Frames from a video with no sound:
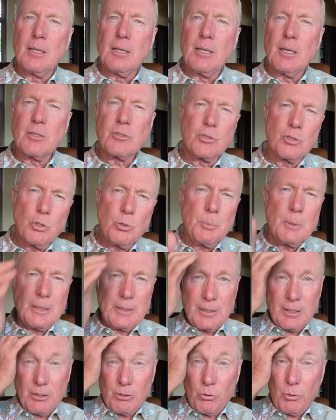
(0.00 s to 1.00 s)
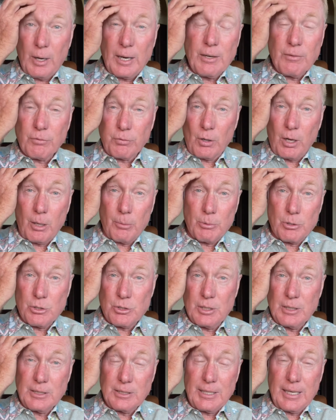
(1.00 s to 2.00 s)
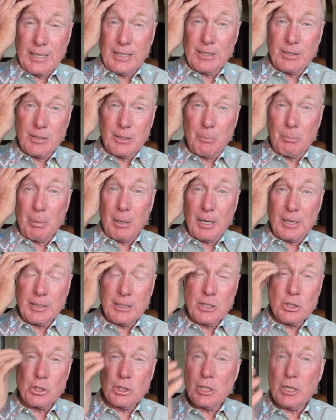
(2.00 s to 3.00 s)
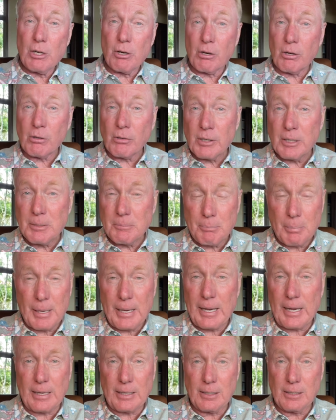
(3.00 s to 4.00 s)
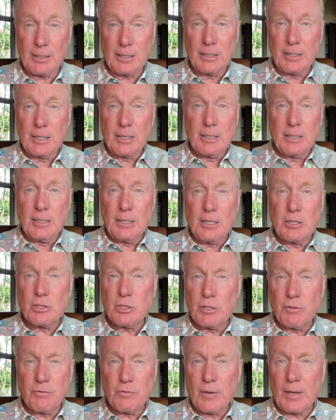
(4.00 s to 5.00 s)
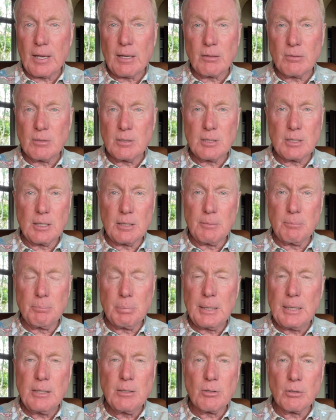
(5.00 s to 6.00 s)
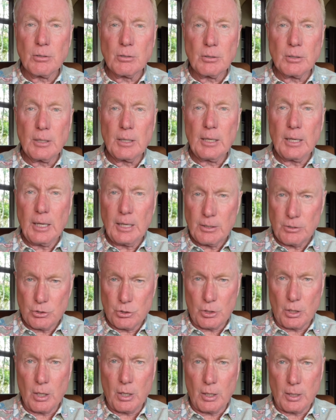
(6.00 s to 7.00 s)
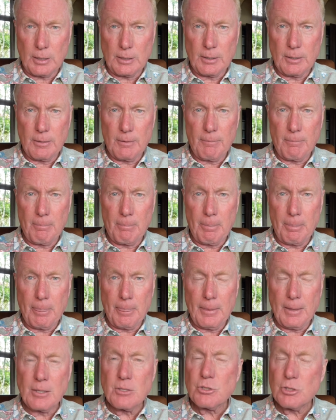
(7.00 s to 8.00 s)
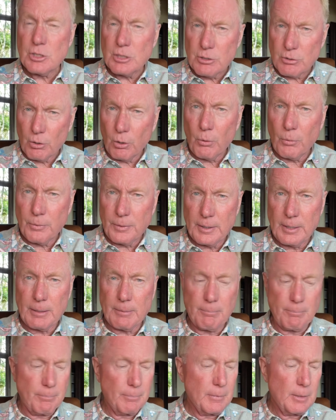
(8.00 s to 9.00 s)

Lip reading: Assuming that grave robbers had taken the body, she hurried back and she found Peter and John, and she told them.